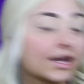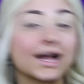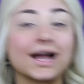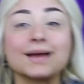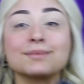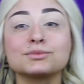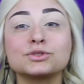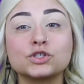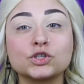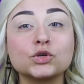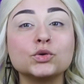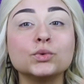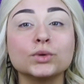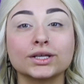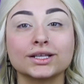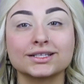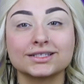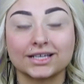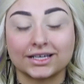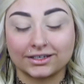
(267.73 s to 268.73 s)
I'm too
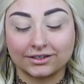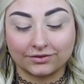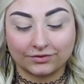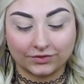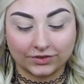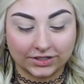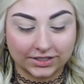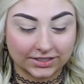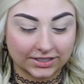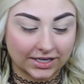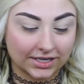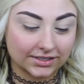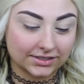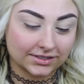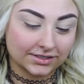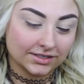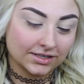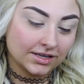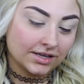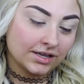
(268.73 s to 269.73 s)
excited for this,
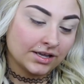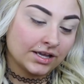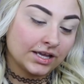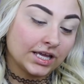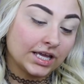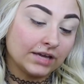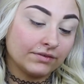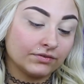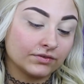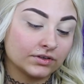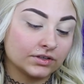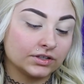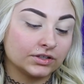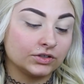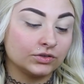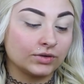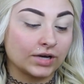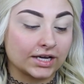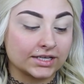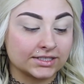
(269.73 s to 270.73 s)
guys.
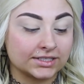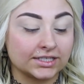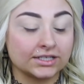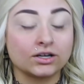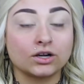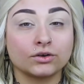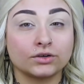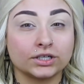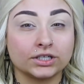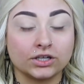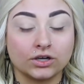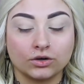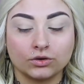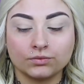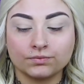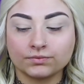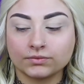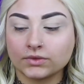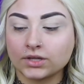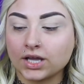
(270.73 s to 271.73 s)
If you guys didn't already
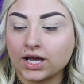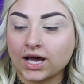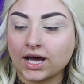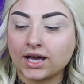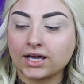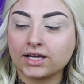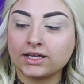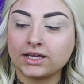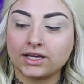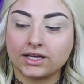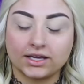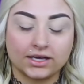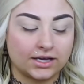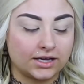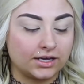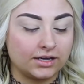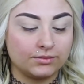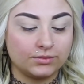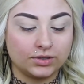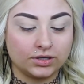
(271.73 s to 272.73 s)
know, I
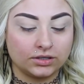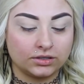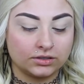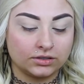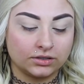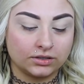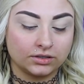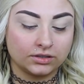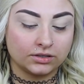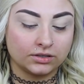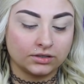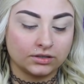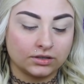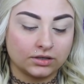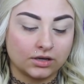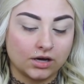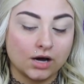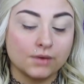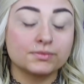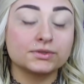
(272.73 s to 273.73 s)
am
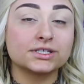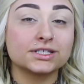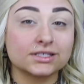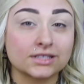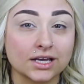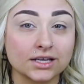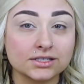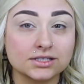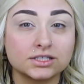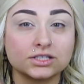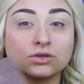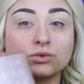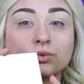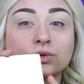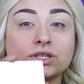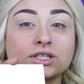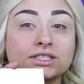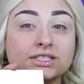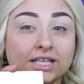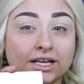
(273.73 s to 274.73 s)
obsessed
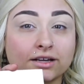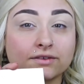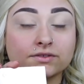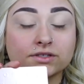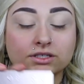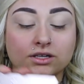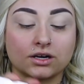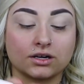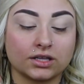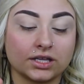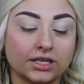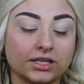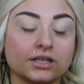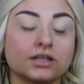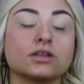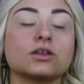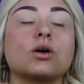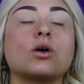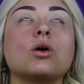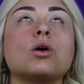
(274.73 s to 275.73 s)
with Deck of Scarlet,
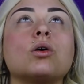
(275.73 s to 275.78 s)
and